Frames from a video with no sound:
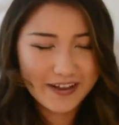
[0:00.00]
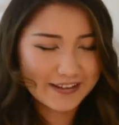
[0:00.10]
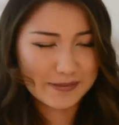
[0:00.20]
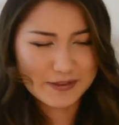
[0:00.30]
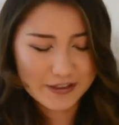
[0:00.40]

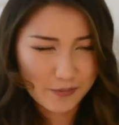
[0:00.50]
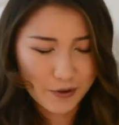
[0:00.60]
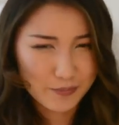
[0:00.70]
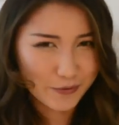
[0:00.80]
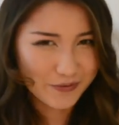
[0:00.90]
except it's not
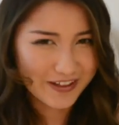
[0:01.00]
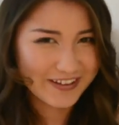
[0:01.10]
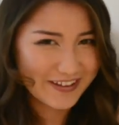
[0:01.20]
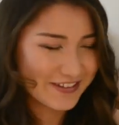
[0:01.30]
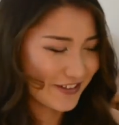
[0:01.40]
purple,
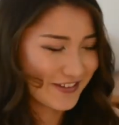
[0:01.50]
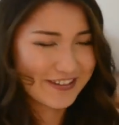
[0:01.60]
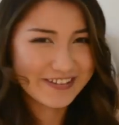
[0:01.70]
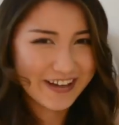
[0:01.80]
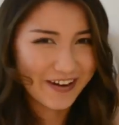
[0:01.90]
it is just
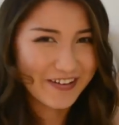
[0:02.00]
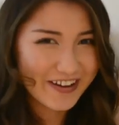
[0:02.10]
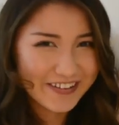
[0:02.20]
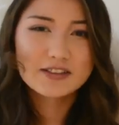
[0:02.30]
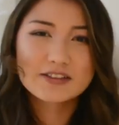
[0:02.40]
hair color.